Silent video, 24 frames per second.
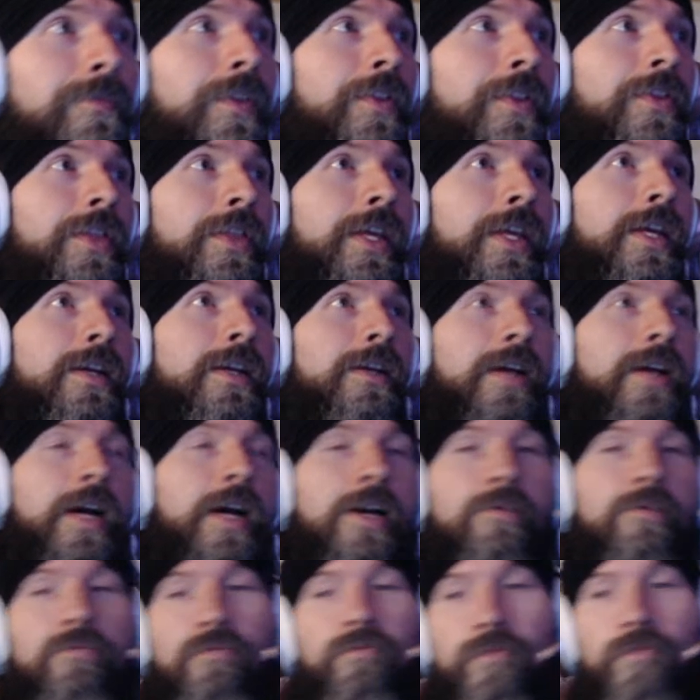thing I
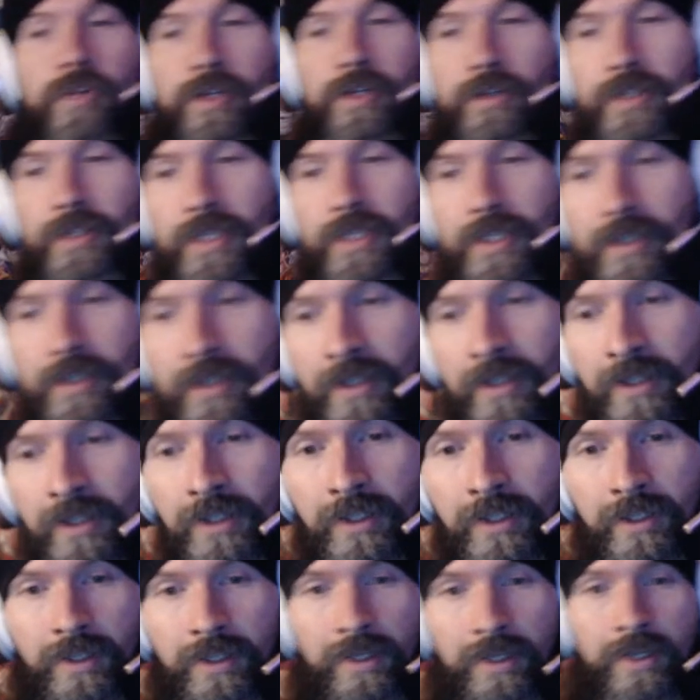really
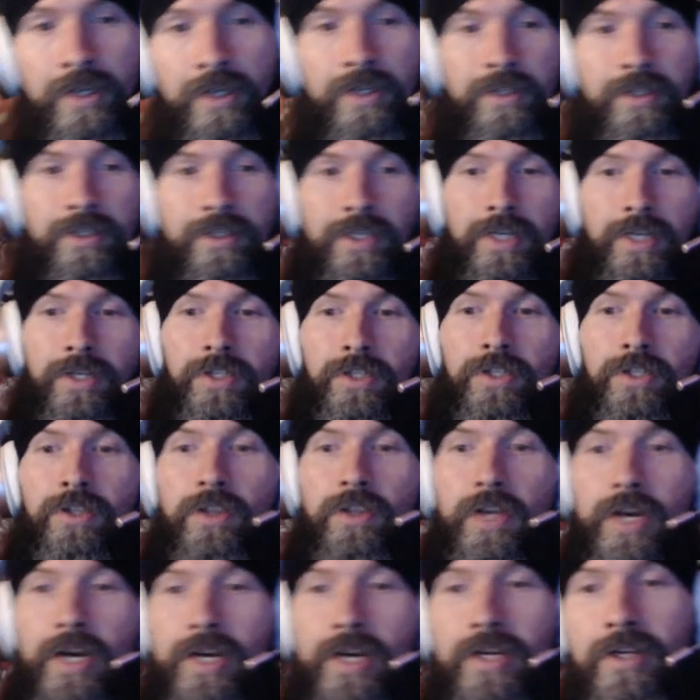
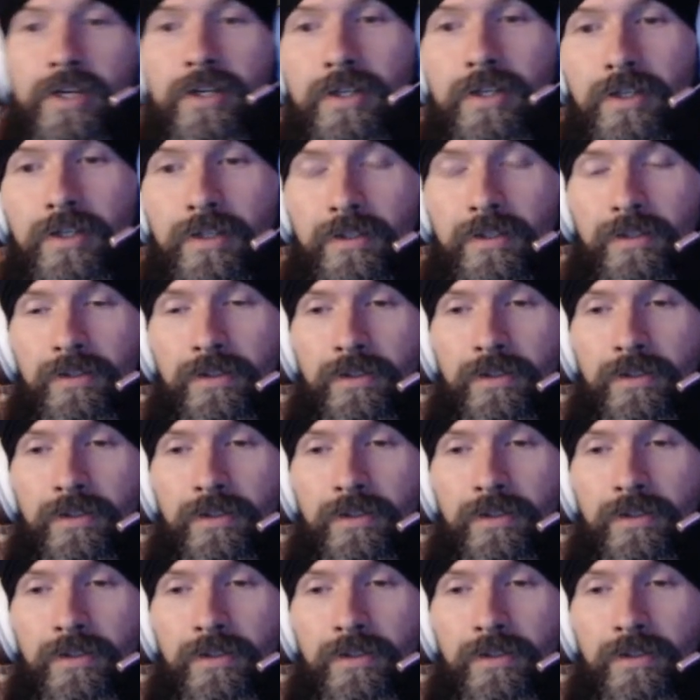dislike